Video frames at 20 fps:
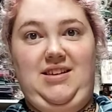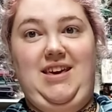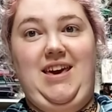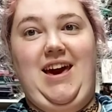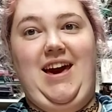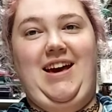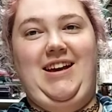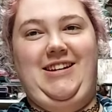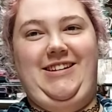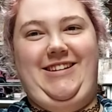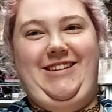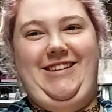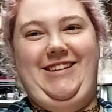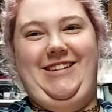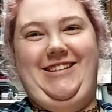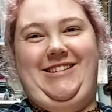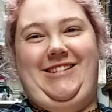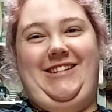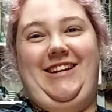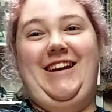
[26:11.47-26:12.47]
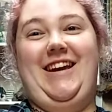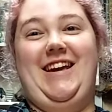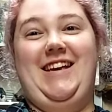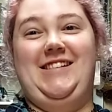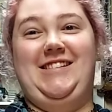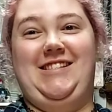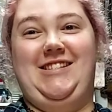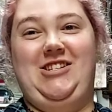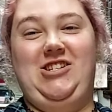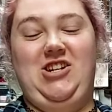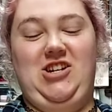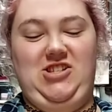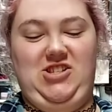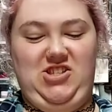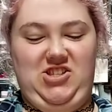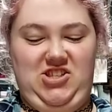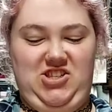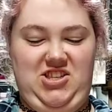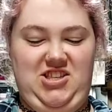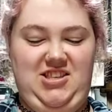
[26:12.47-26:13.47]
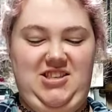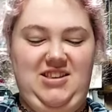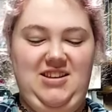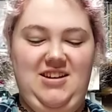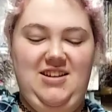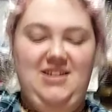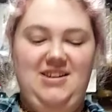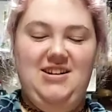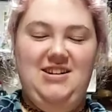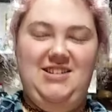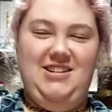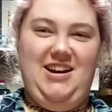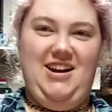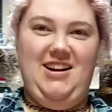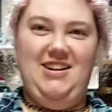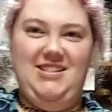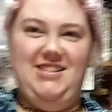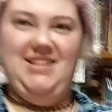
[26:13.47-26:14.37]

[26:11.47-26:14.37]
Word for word: she is. Just tossing and